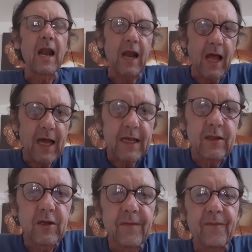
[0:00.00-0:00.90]

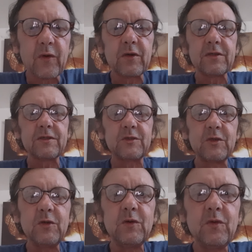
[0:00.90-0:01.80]
like the first
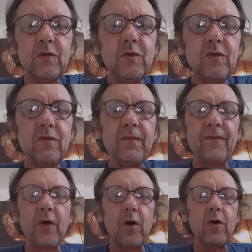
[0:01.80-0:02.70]
dew
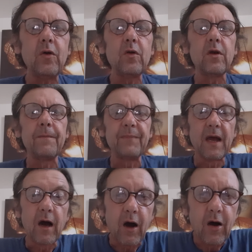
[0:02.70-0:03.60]
fall
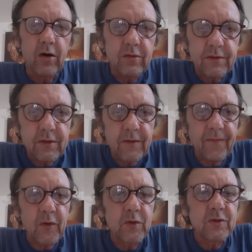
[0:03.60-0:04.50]
on the
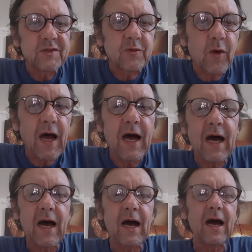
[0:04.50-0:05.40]
first
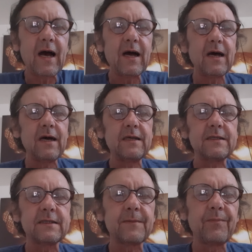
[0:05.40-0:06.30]

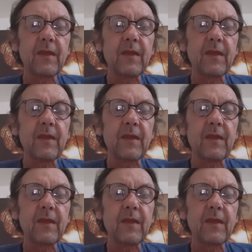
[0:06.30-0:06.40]
grass.